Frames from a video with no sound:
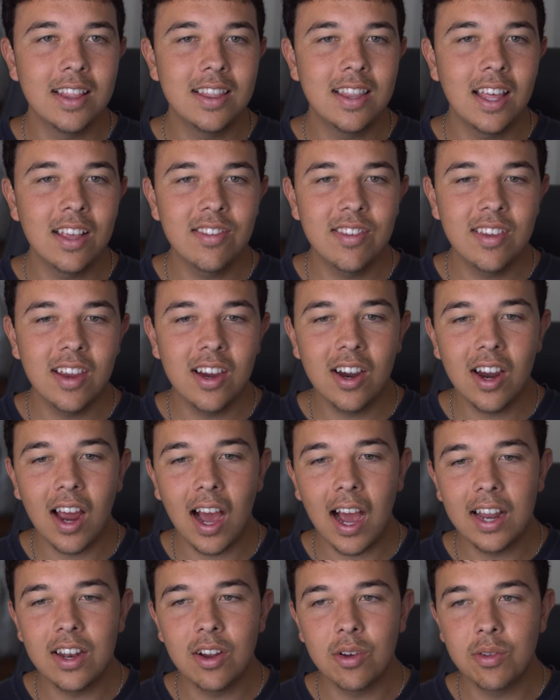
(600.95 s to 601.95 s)
This
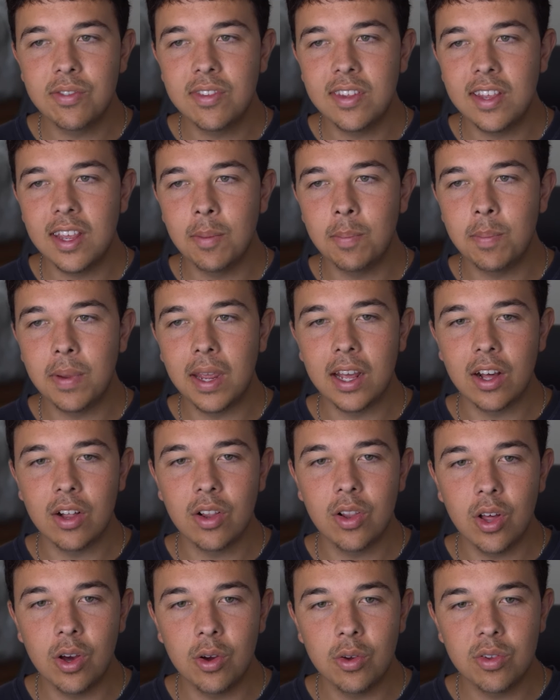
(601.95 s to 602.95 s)
year, I don't see it being
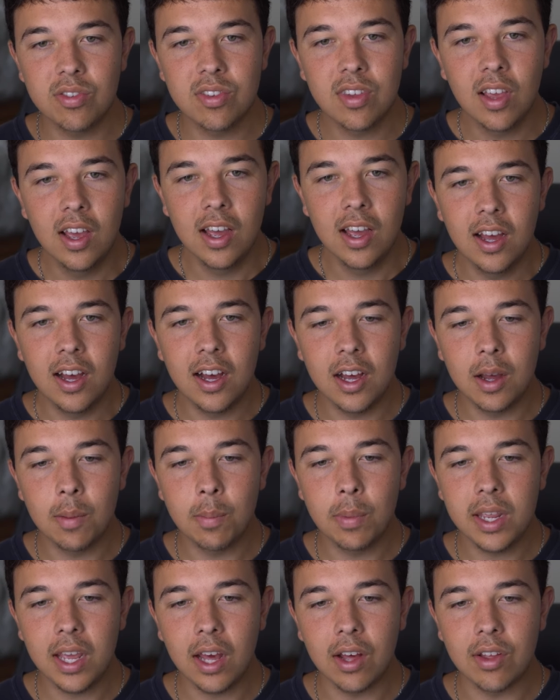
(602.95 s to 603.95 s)
close,
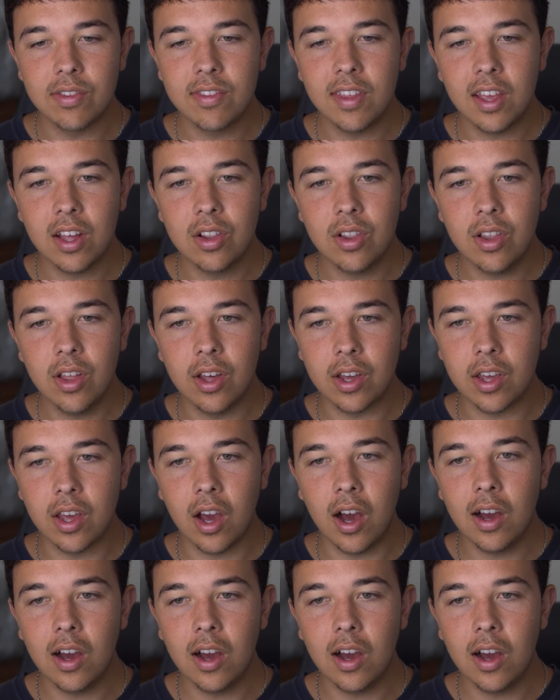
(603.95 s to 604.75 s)
but yeah, let's take a look.